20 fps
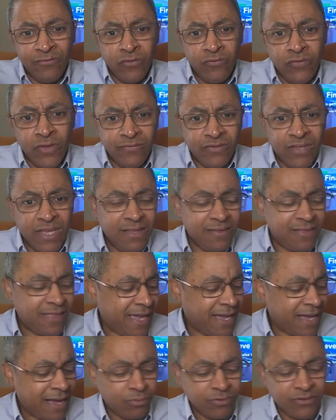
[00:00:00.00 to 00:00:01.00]
for 15
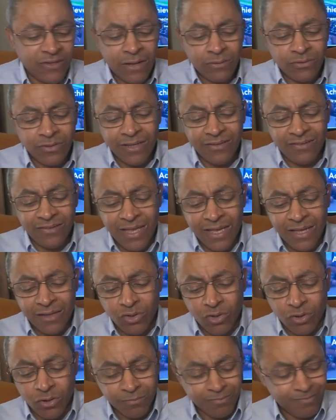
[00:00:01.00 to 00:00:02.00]
thing, I was out there saying,
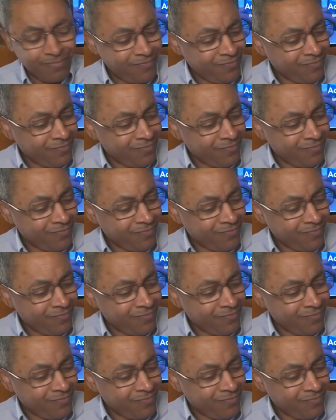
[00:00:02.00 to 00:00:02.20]
look,